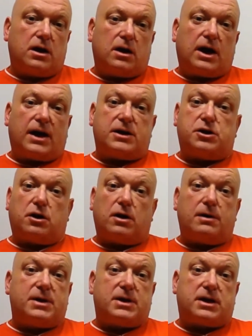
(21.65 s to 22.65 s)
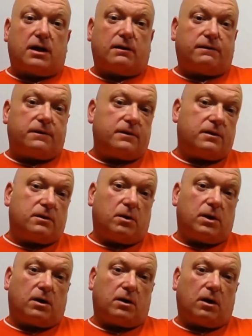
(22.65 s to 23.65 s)
enjoying myself,
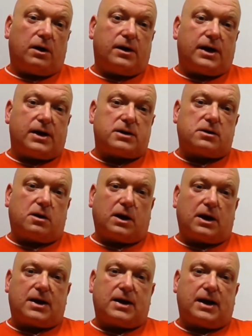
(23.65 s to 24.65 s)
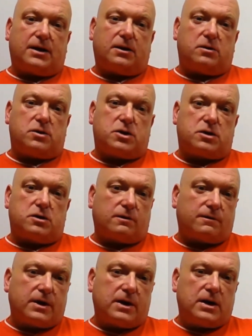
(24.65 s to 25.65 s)
going on holidays and all that kind of good stuff.
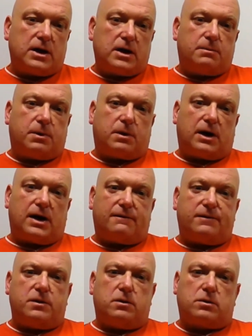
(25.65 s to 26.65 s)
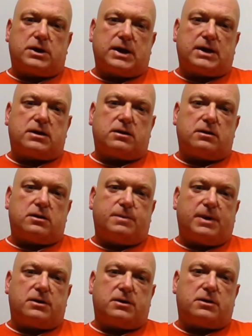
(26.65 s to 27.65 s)
But I have noticed that there's
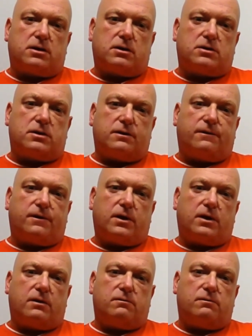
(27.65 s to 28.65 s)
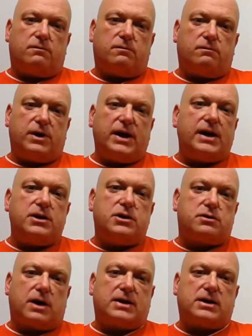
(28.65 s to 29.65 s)
been a sort of
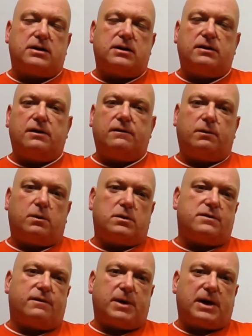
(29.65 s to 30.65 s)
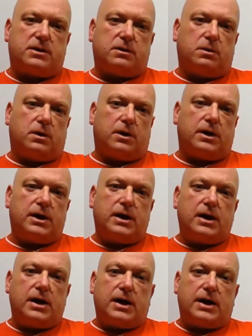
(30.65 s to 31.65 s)
re-interest, for want of a better word,
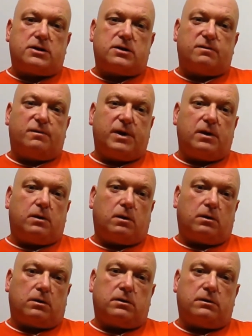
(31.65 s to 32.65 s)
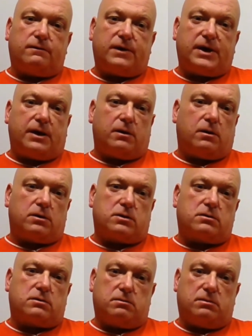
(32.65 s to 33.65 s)
in some of my old
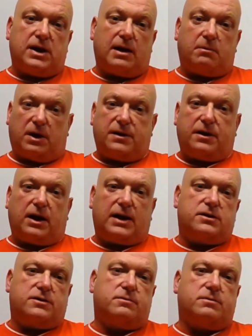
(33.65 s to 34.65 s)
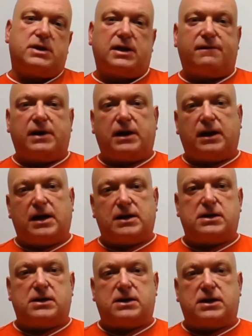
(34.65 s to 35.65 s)
videos, namely the Letters from TV
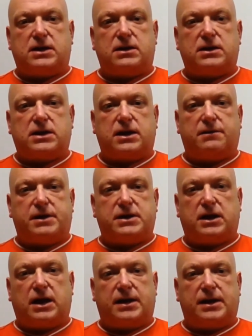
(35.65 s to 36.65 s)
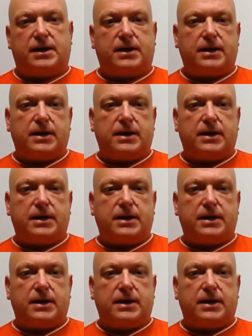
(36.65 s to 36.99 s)
Licensing series that I did.